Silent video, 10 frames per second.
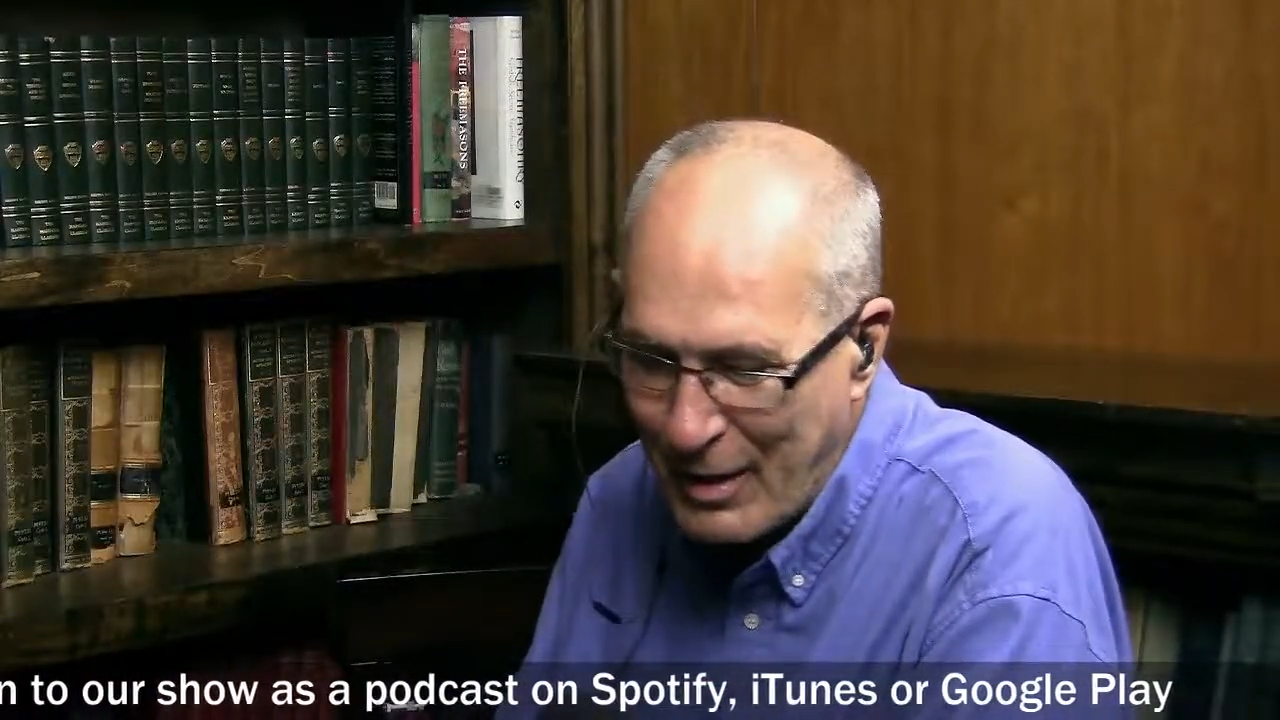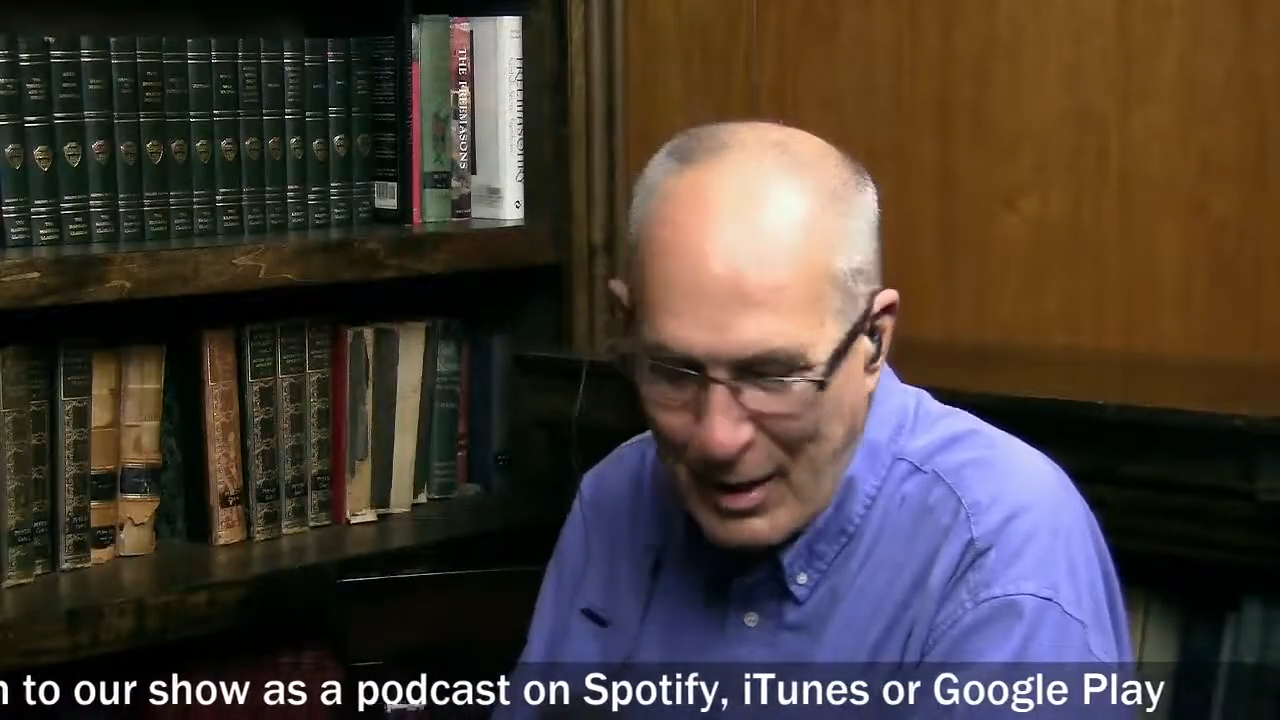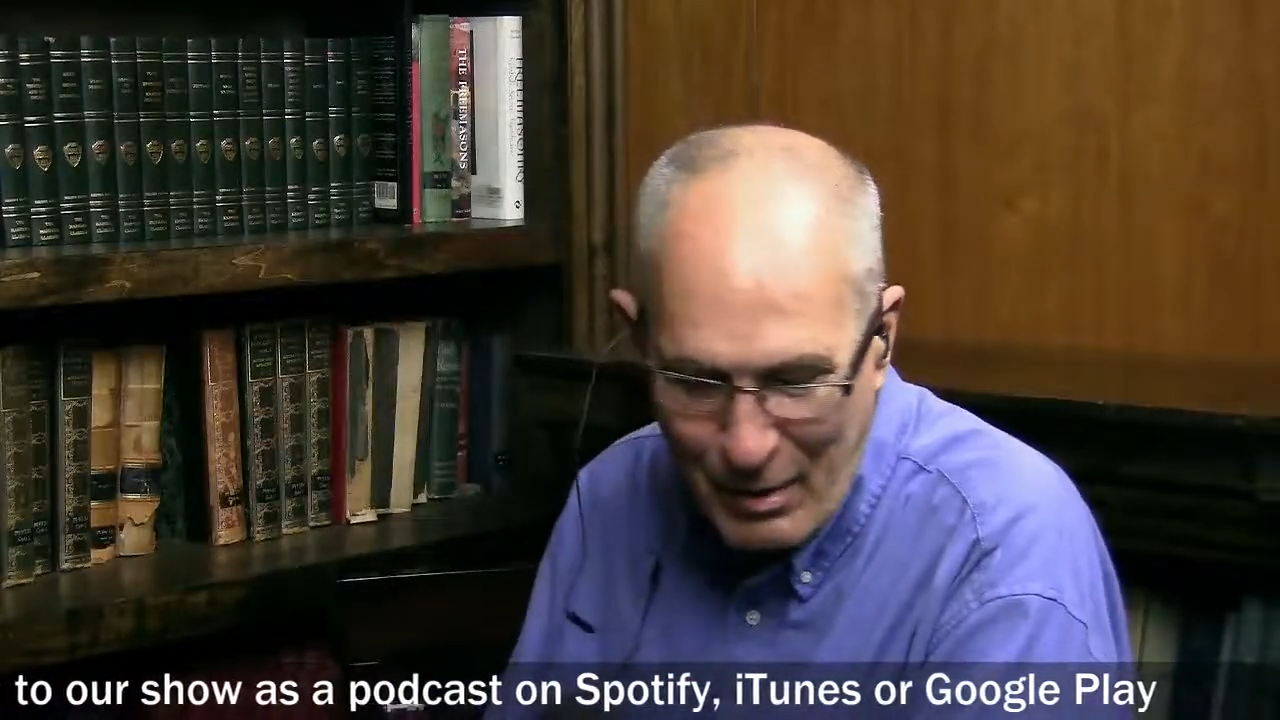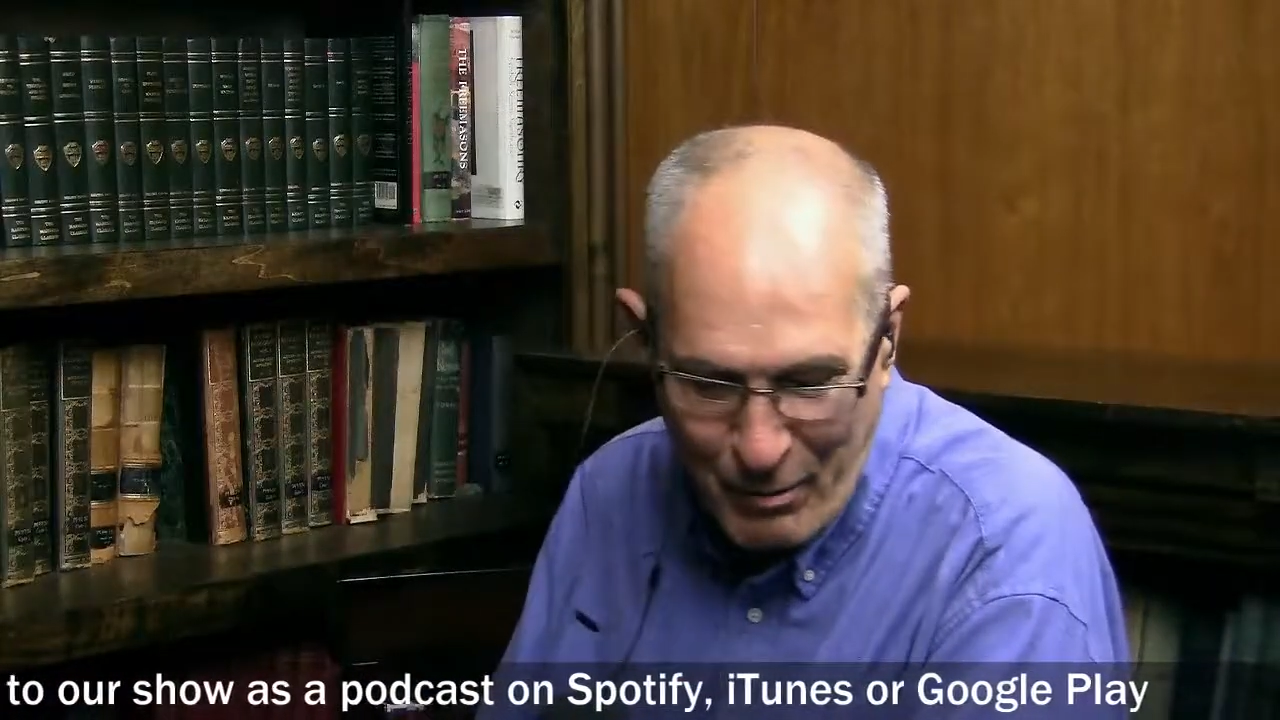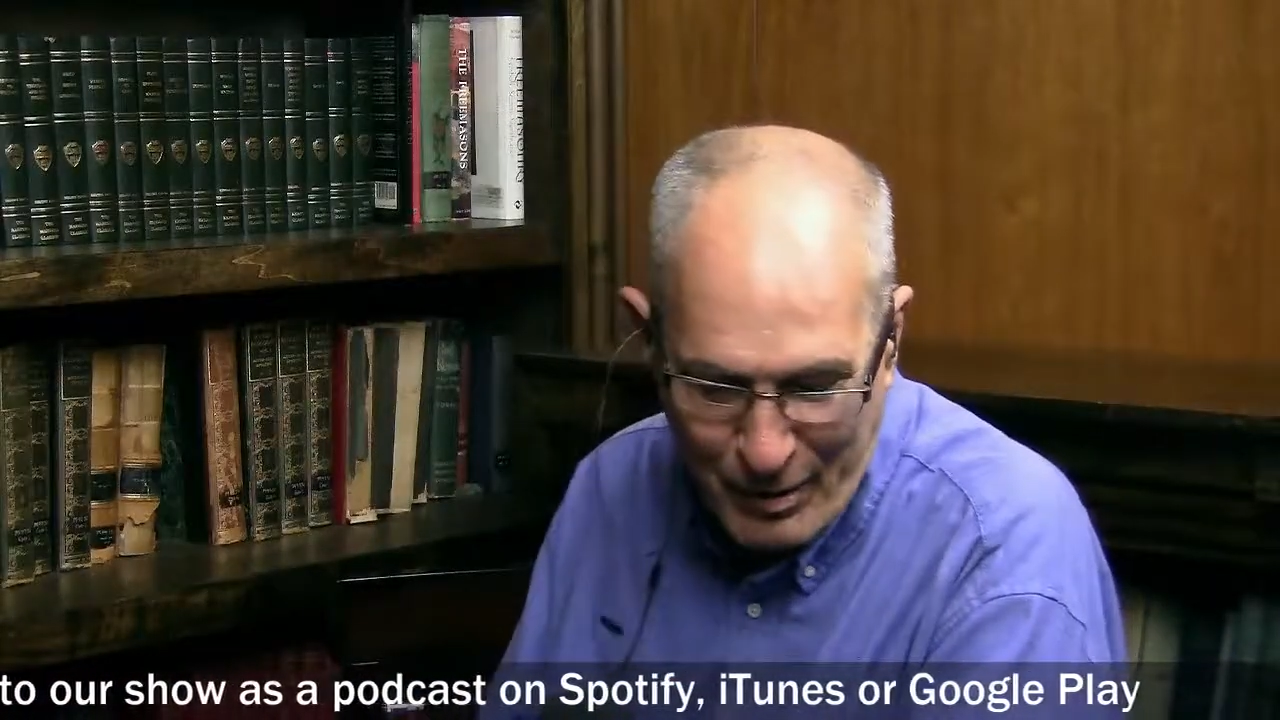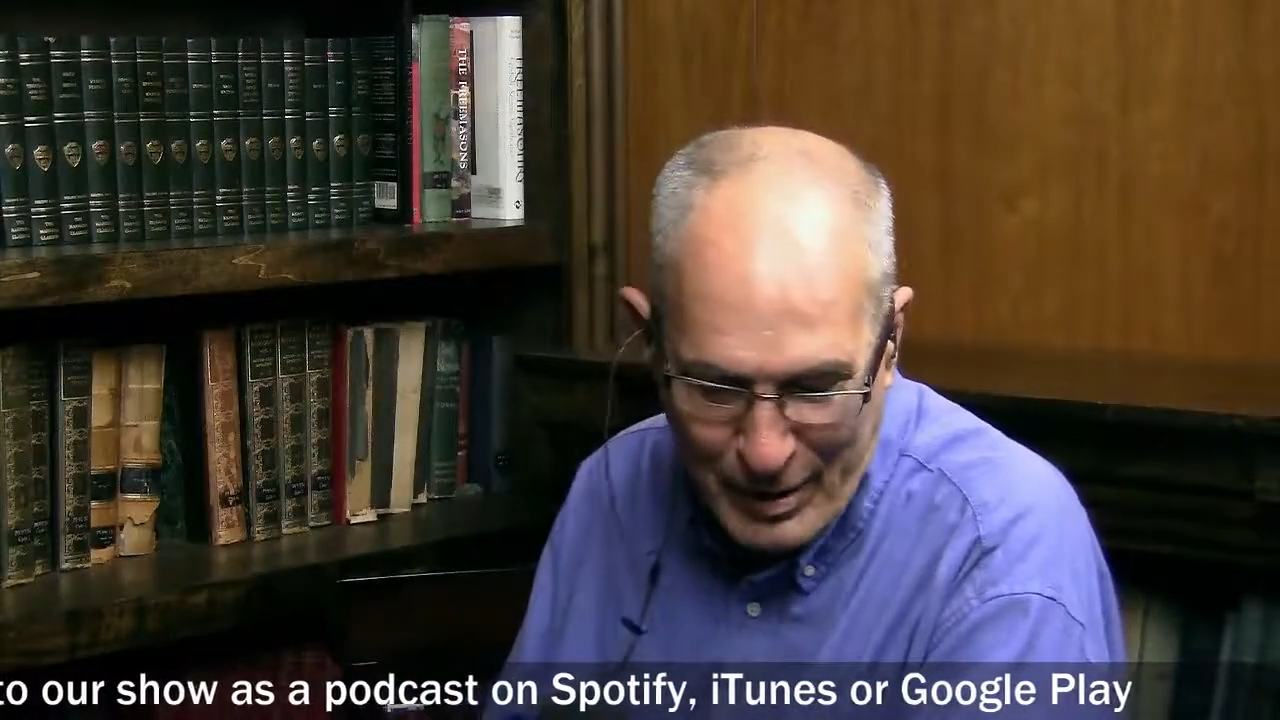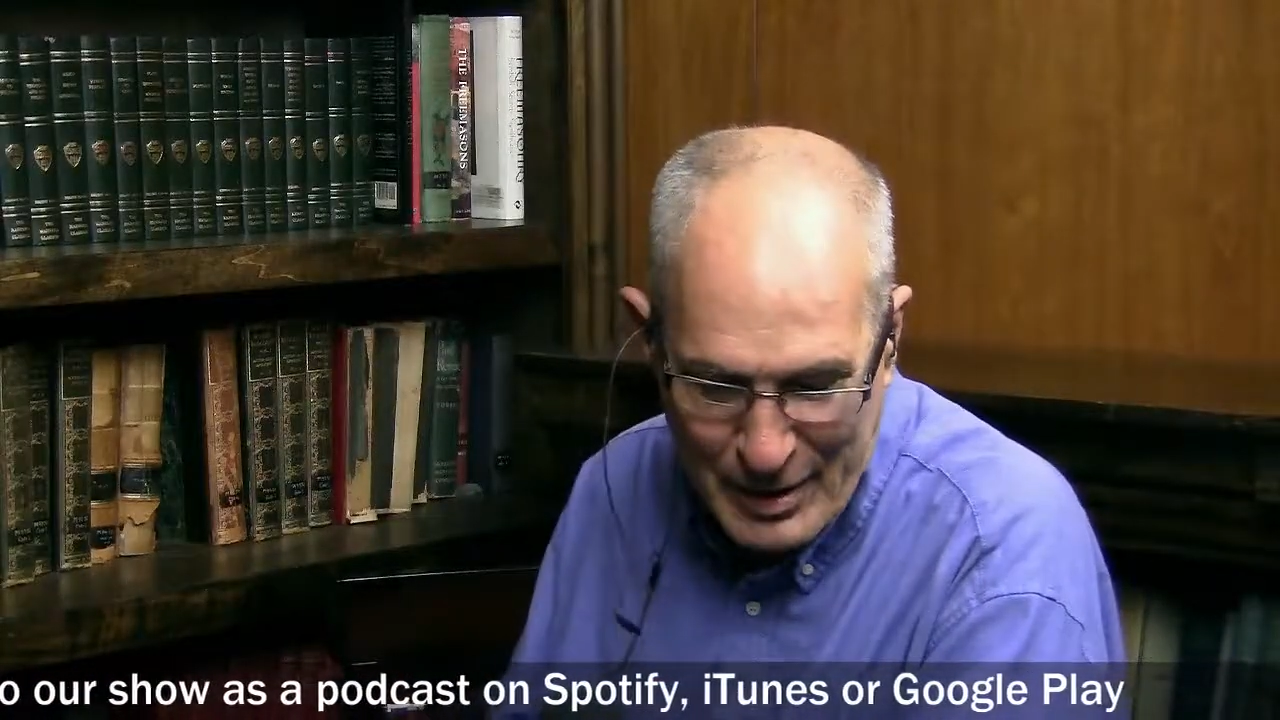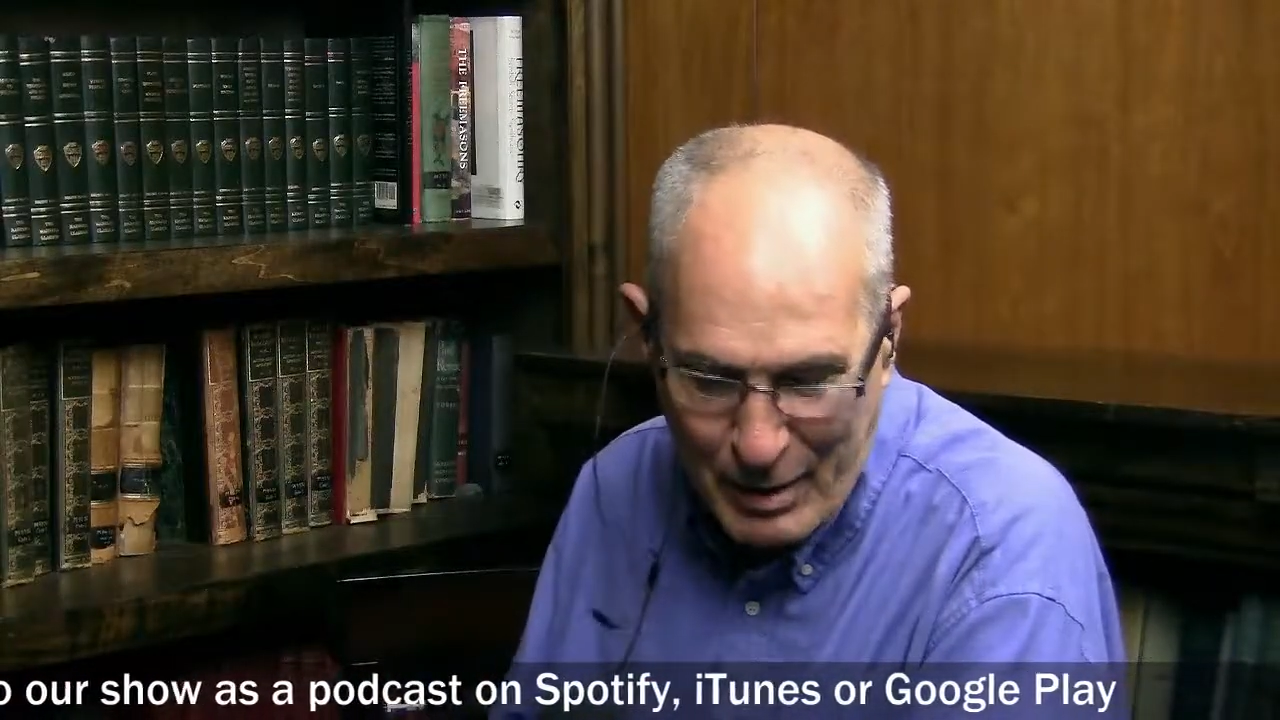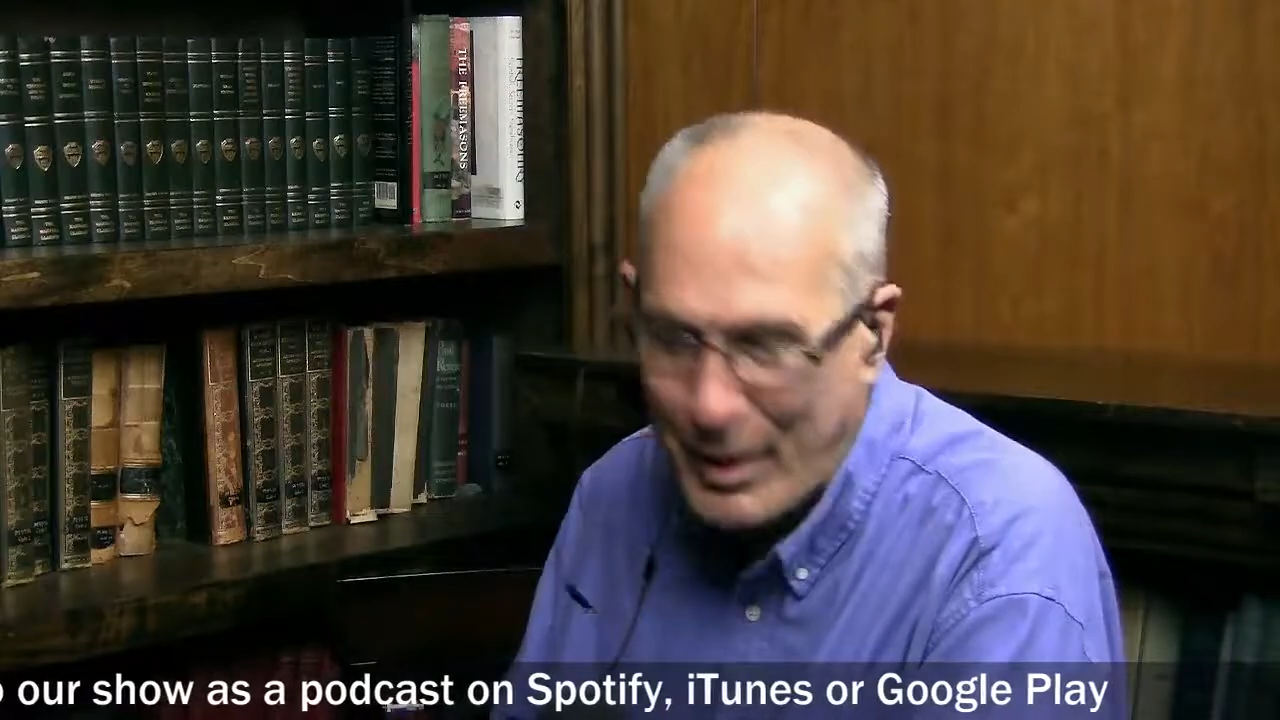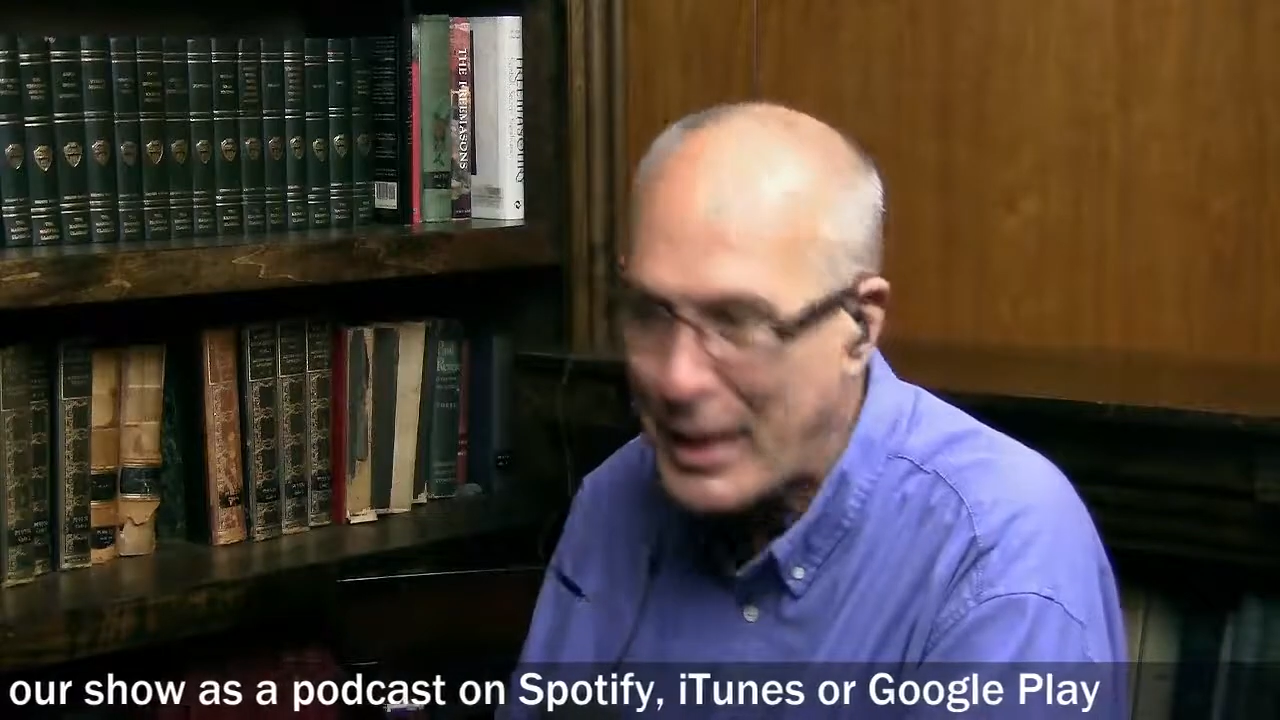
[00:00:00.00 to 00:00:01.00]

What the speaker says: going to see what